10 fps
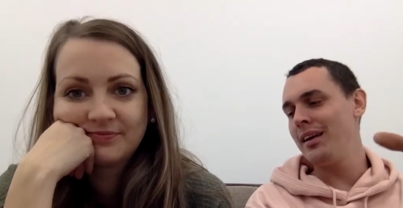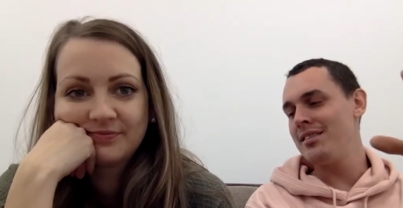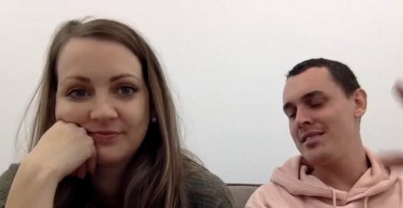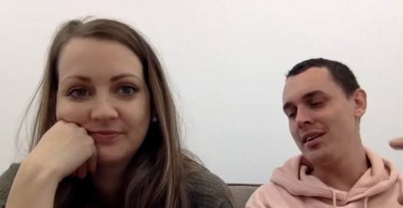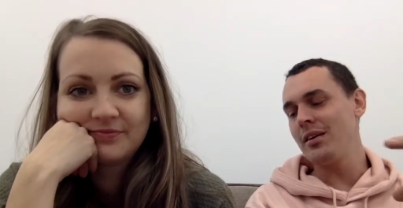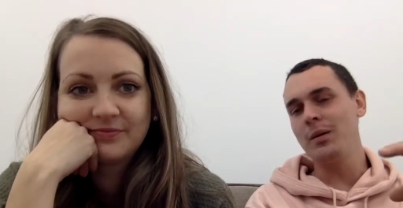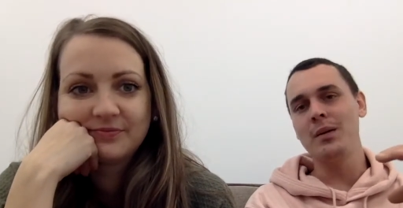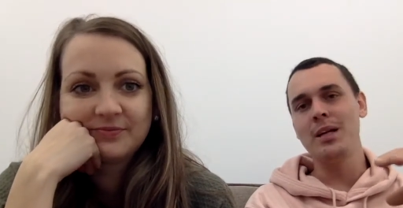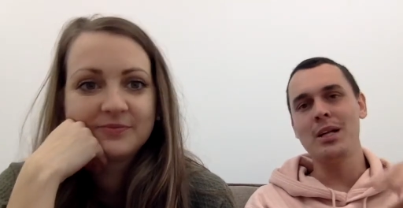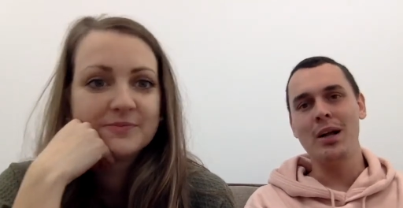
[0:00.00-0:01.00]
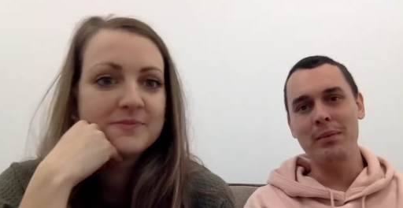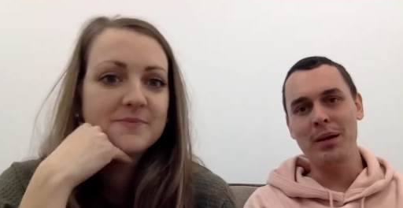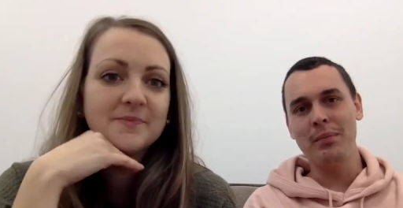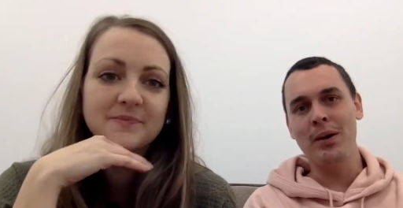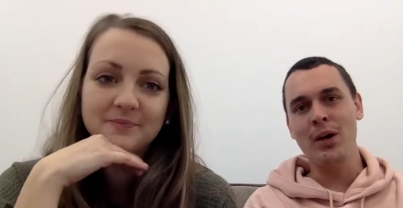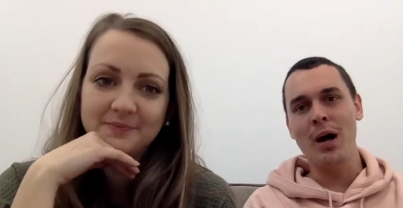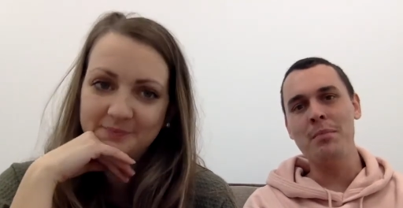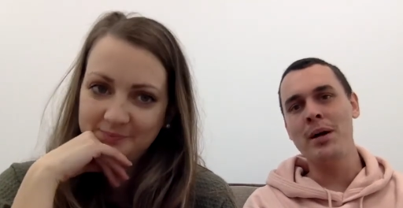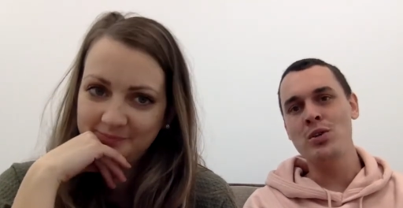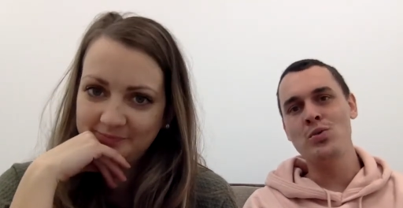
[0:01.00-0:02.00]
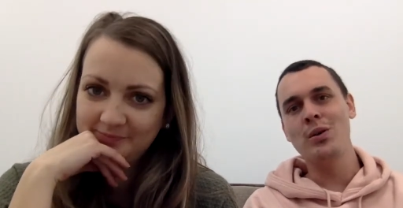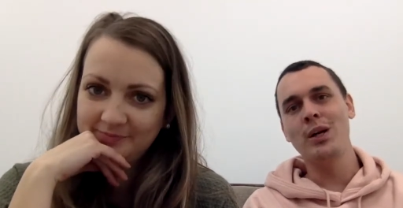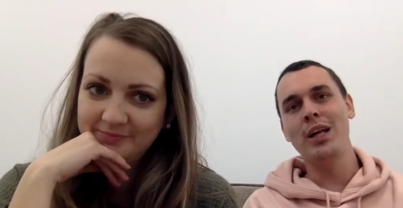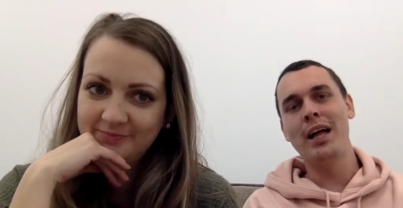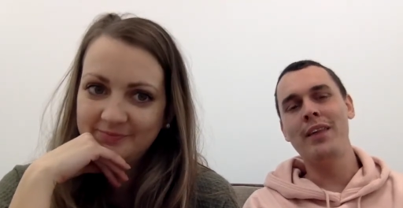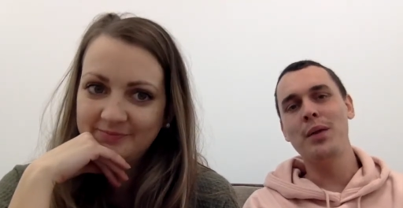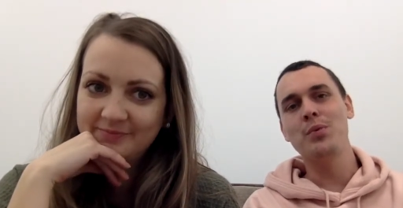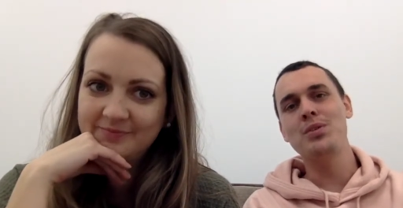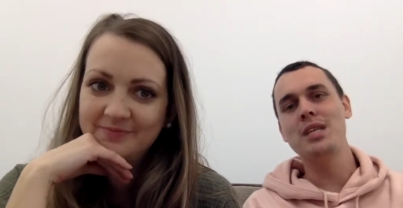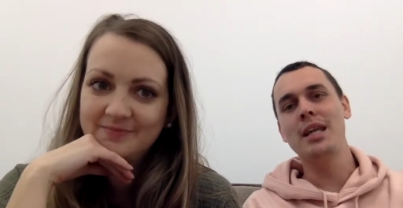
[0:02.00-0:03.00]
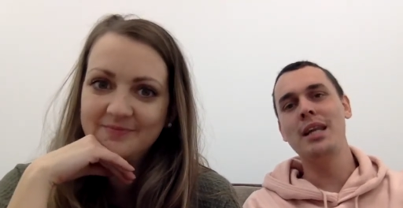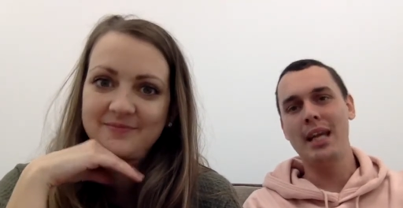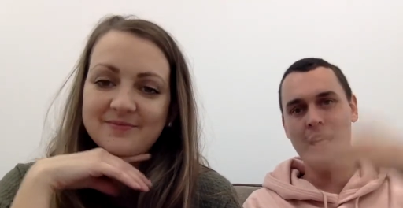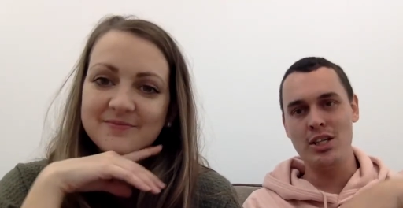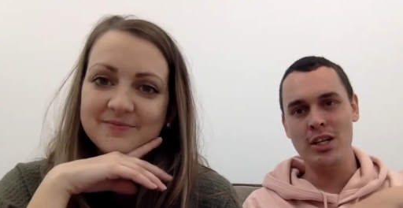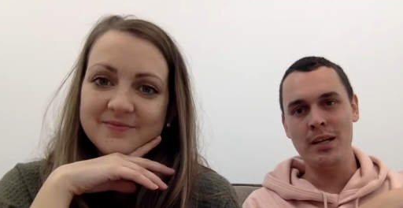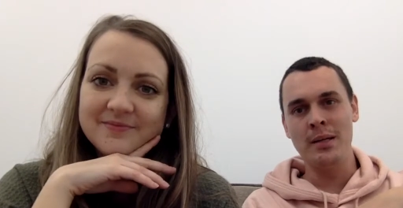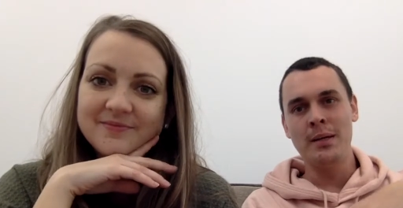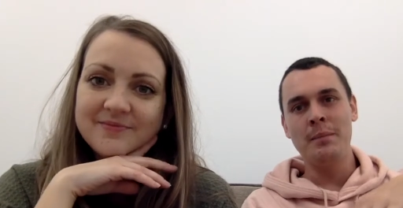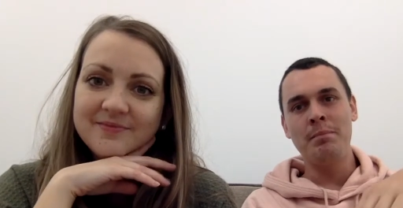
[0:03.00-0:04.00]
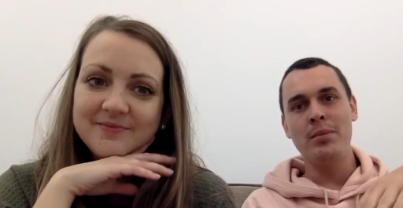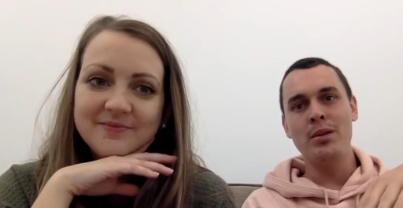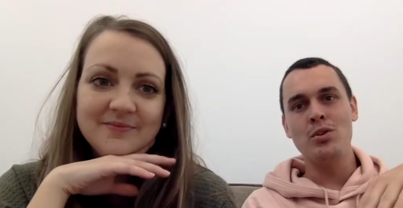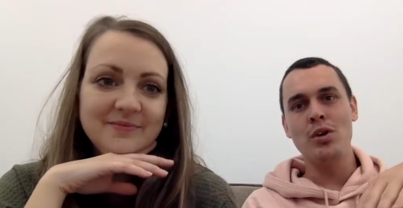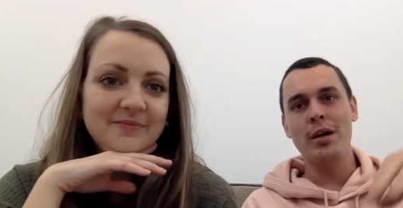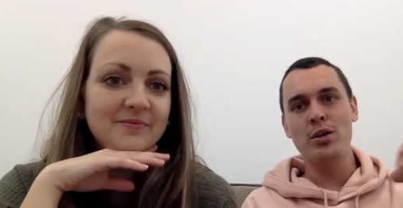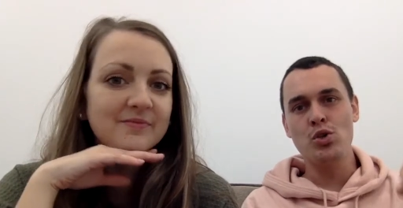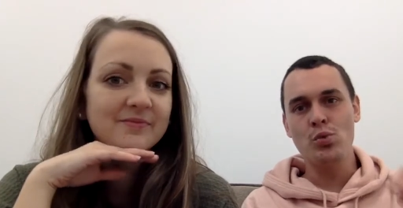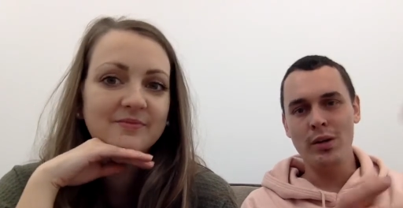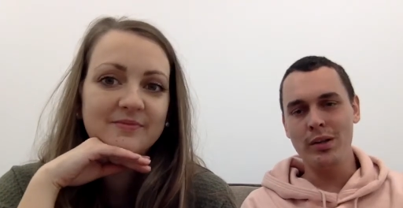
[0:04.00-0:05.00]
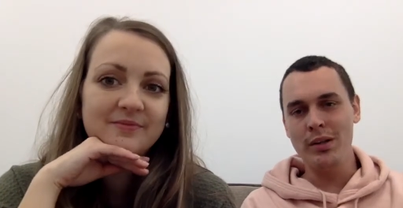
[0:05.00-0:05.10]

Speaker 1: still, he climbed up there, got my drill, and then was in the kitchen trying to drill